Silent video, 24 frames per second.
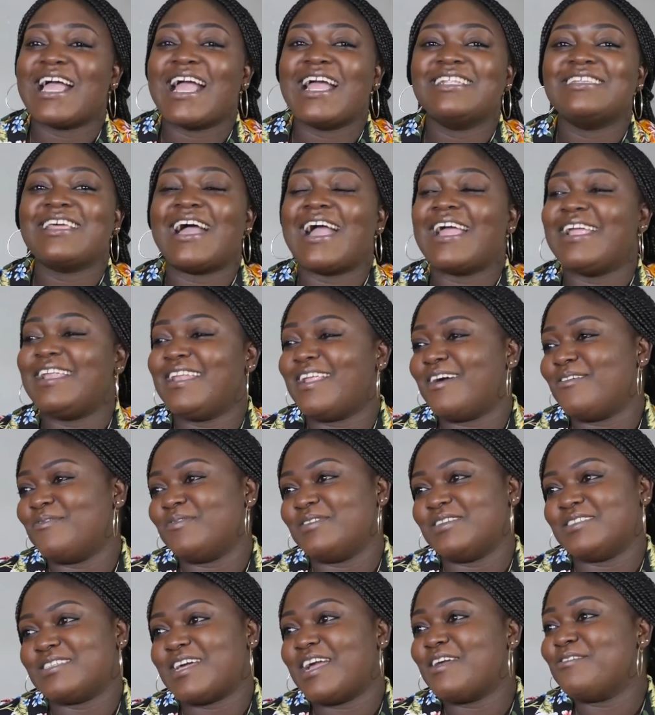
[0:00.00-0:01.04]
and I love
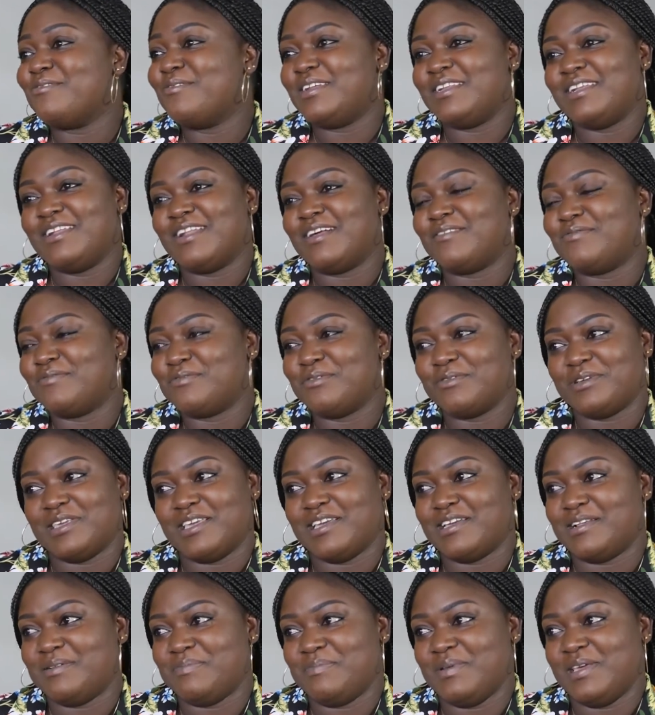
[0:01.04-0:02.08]
it. I really love
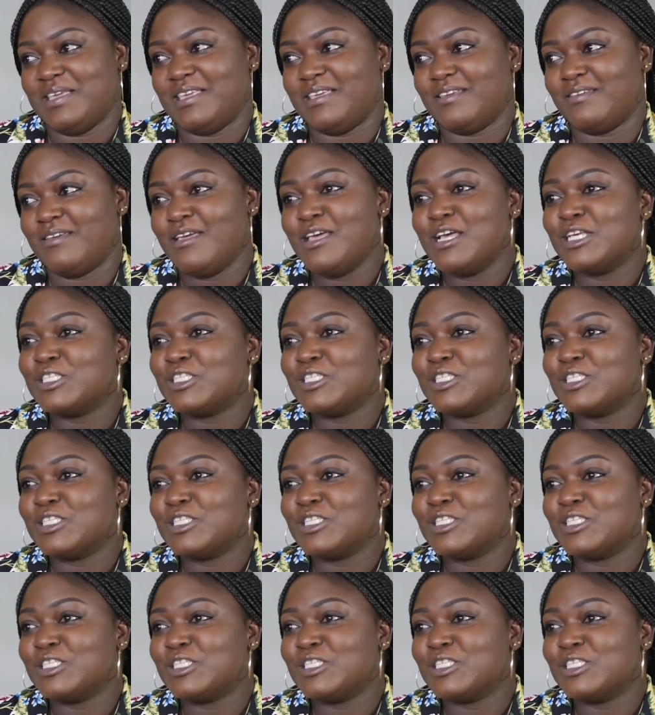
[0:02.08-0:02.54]
cooking and baking.